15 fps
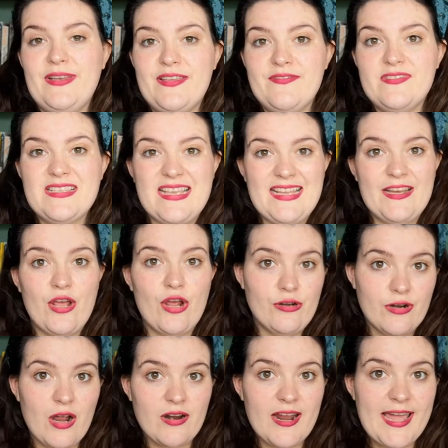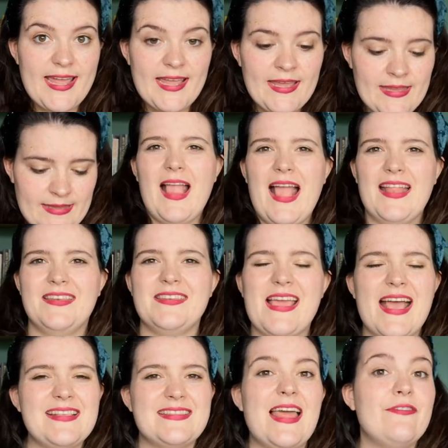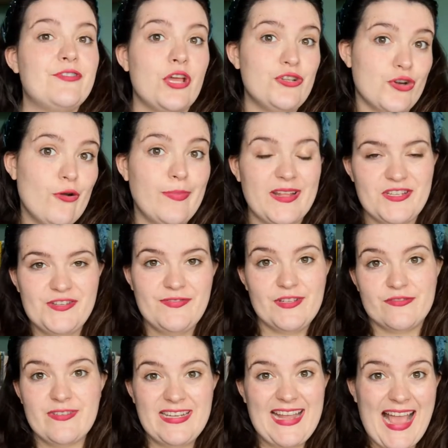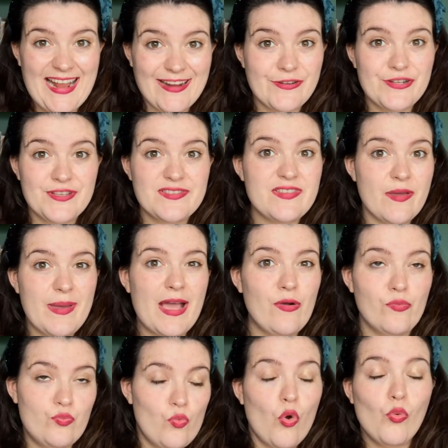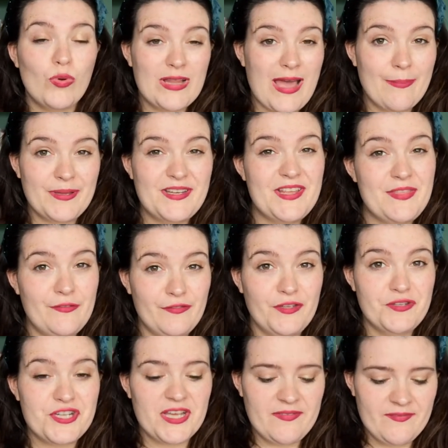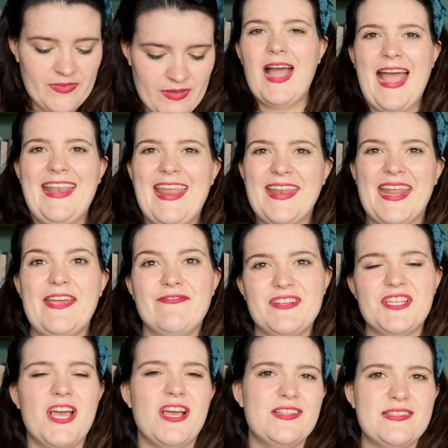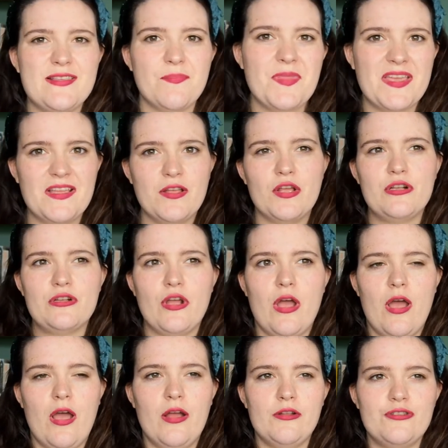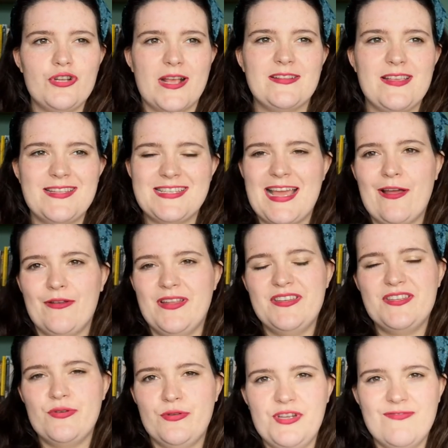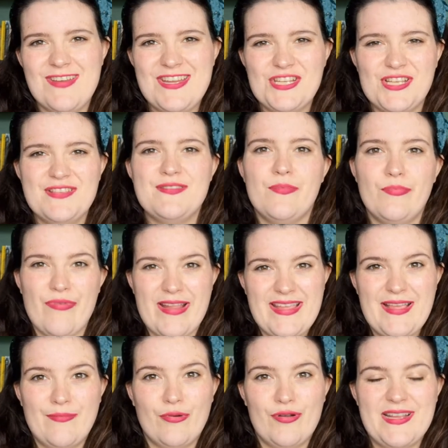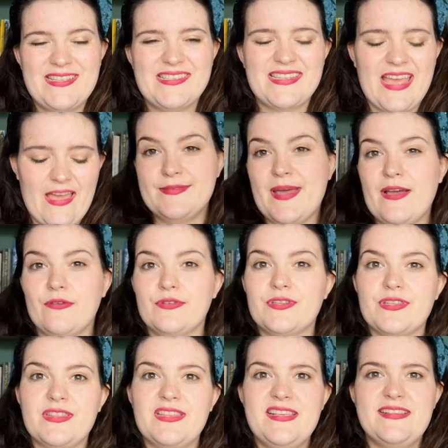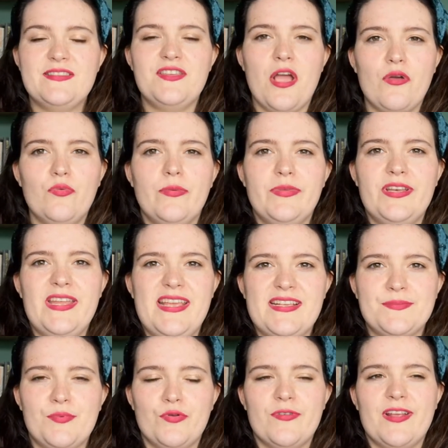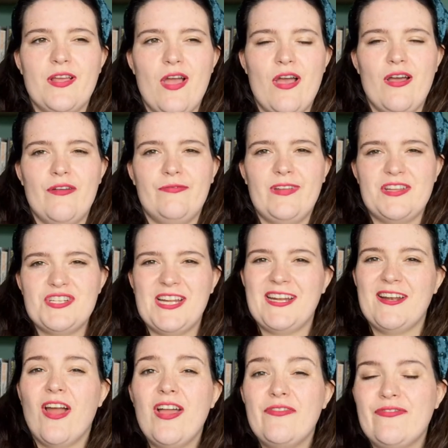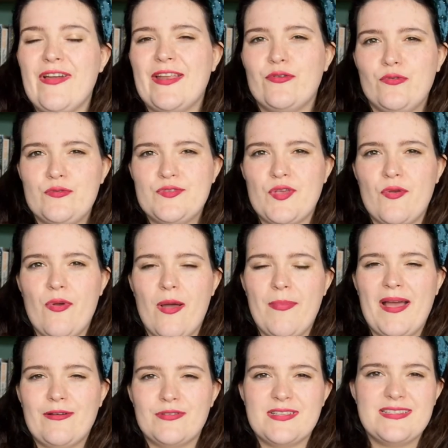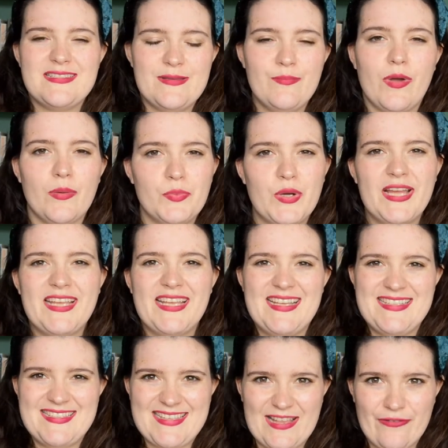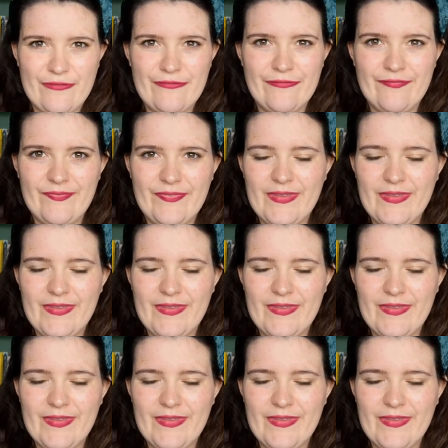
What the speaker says: who lives in Harare and has left her job, and she feels really anxious about what will happen in the future. And at every turn, something drags her down until she reaches breaking point. It is about this young woman exploring her fledgling life and also about Zimbabwe itself.